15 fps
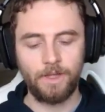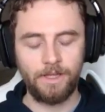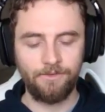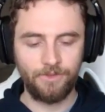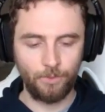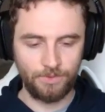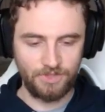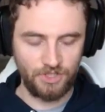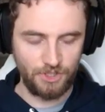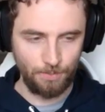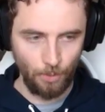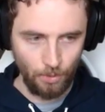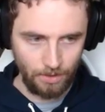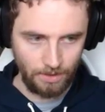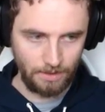if there was a
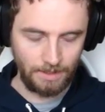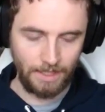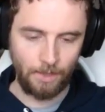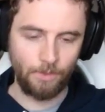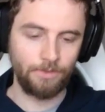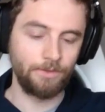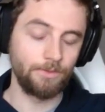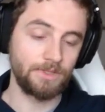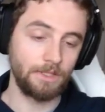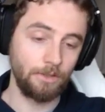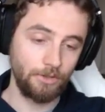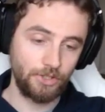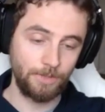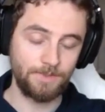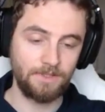smoke cloud and there was a
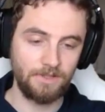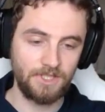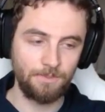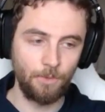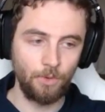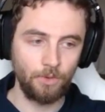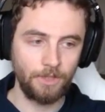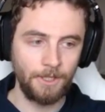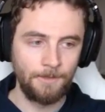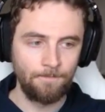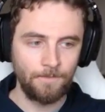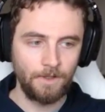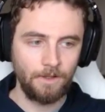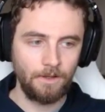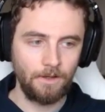lot of ships in the smoke,
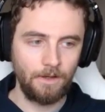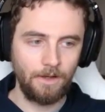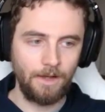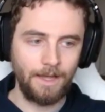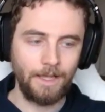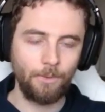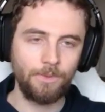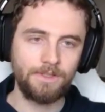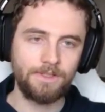I would